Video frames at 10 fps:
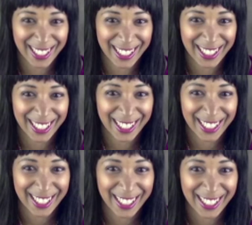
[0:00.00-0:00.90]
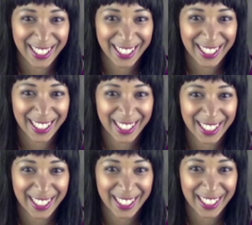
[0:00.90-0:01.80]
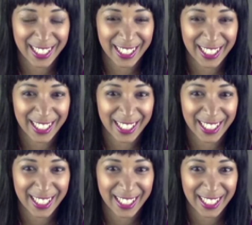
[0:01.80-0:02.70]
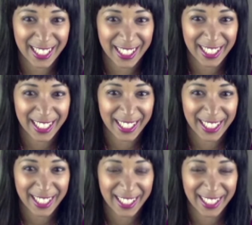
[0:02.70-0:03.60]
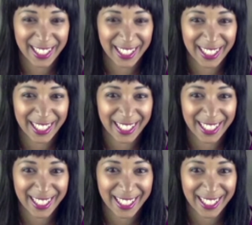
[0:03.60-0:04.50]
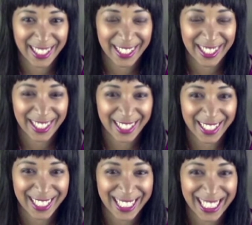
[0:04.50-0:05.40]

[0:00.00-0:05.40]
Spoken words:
[no speech]